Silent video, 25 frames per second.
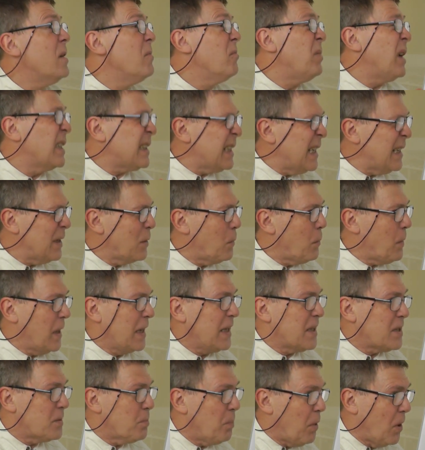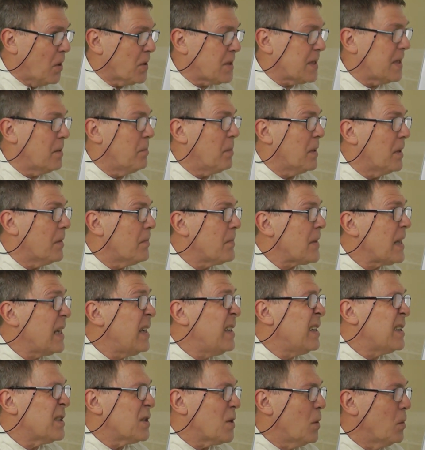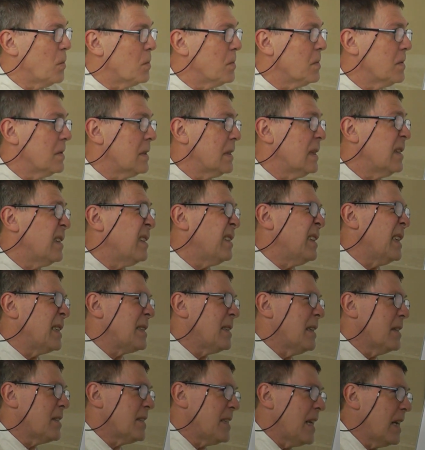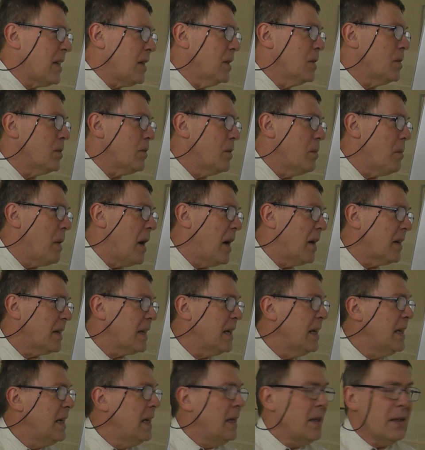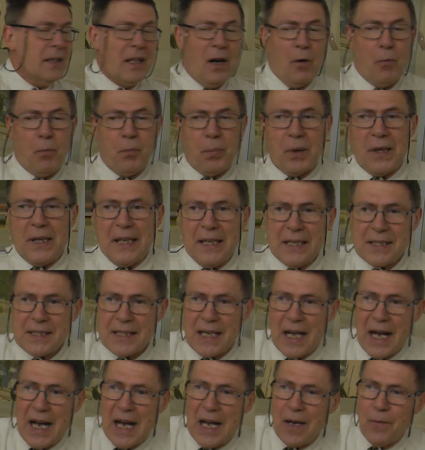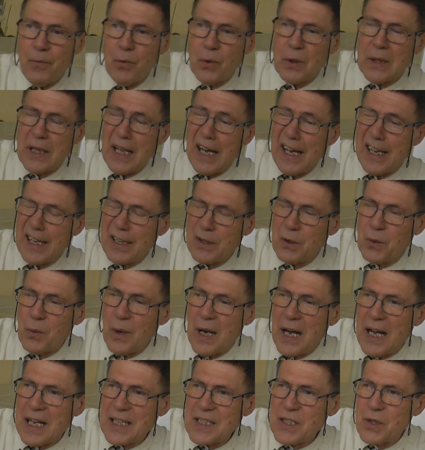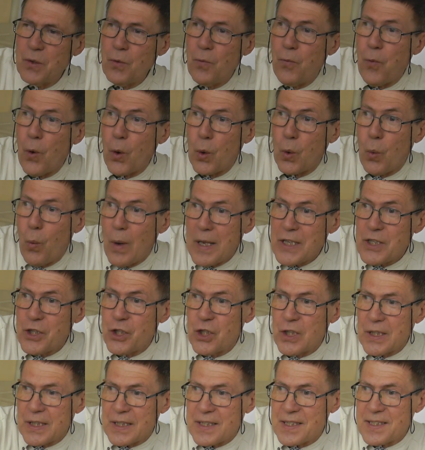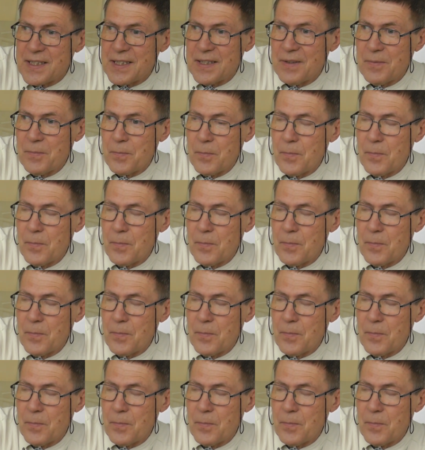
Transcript: But anyway, it's possible. So that's the second remark. Now please, I would like to ask you 4 questions.